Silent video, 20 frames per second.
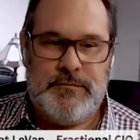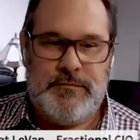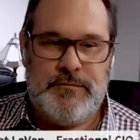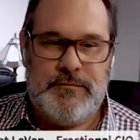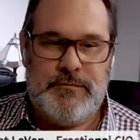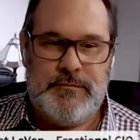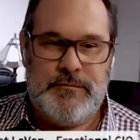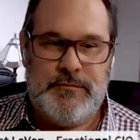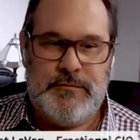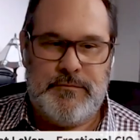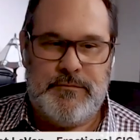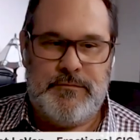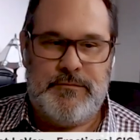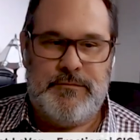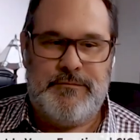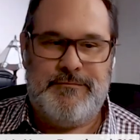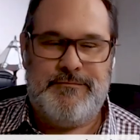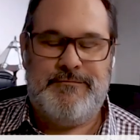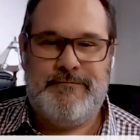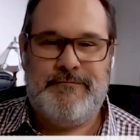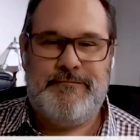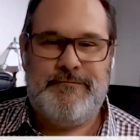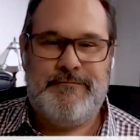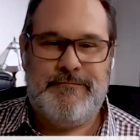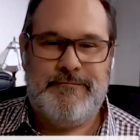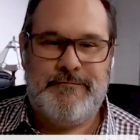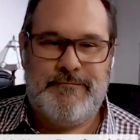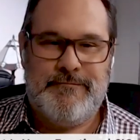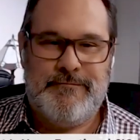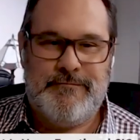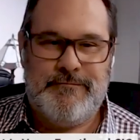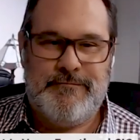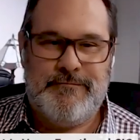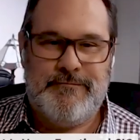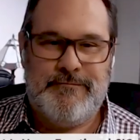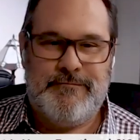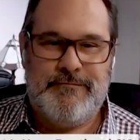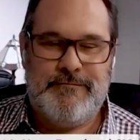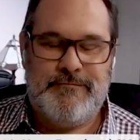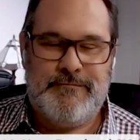
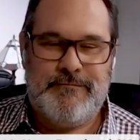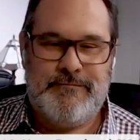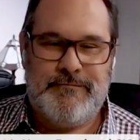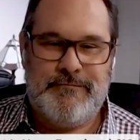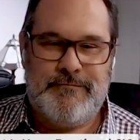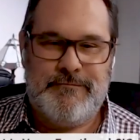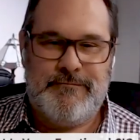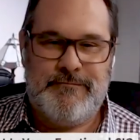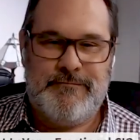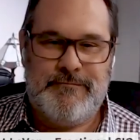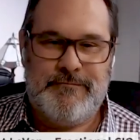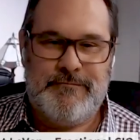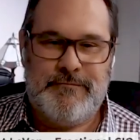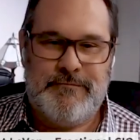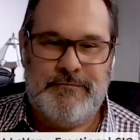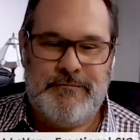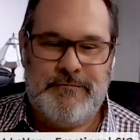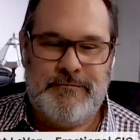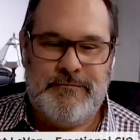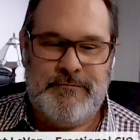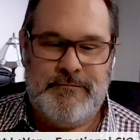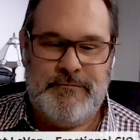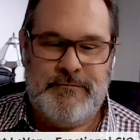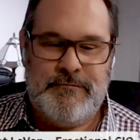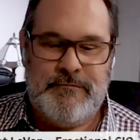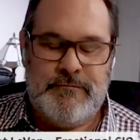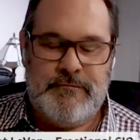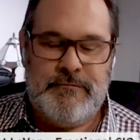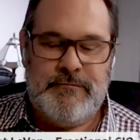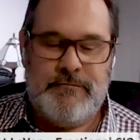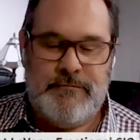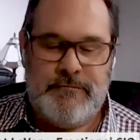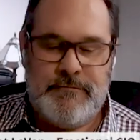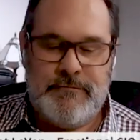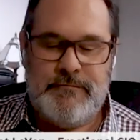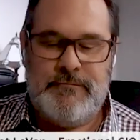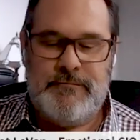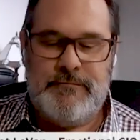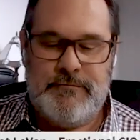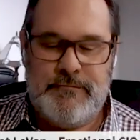
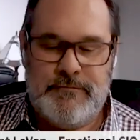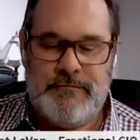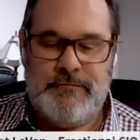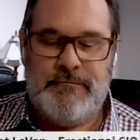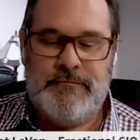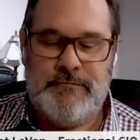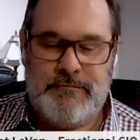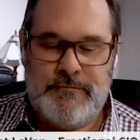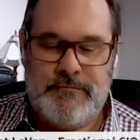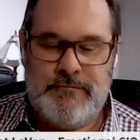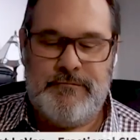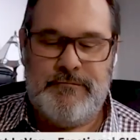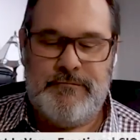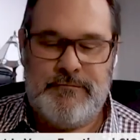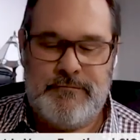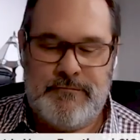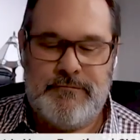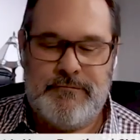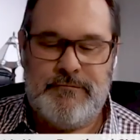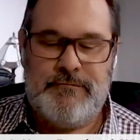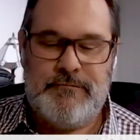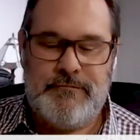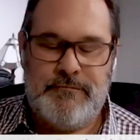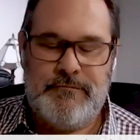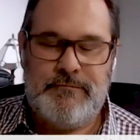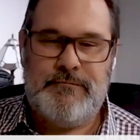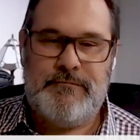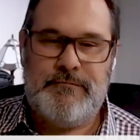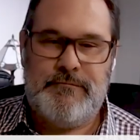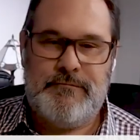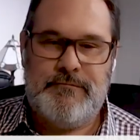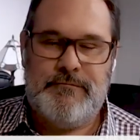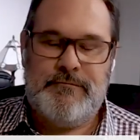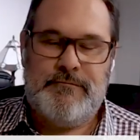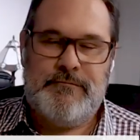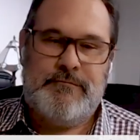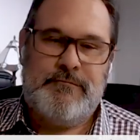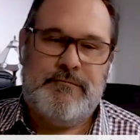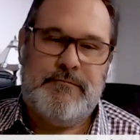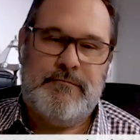
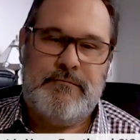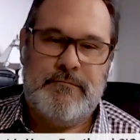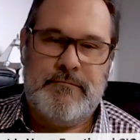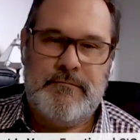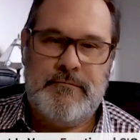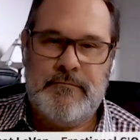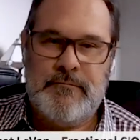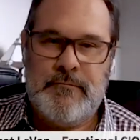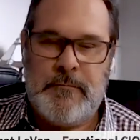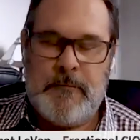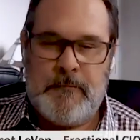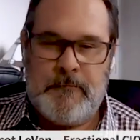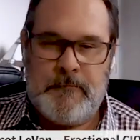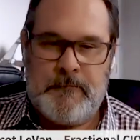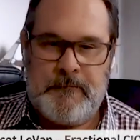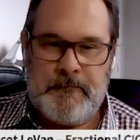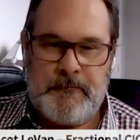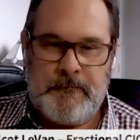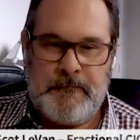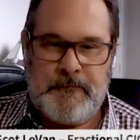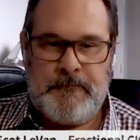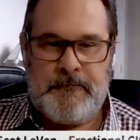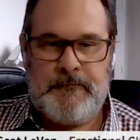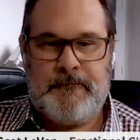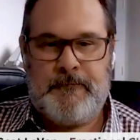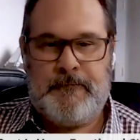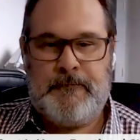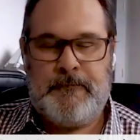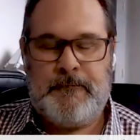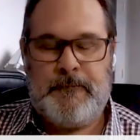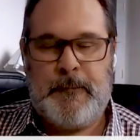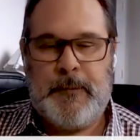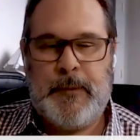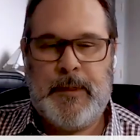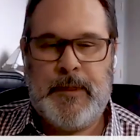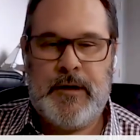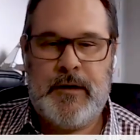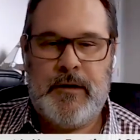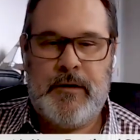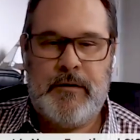The person shown says nothing.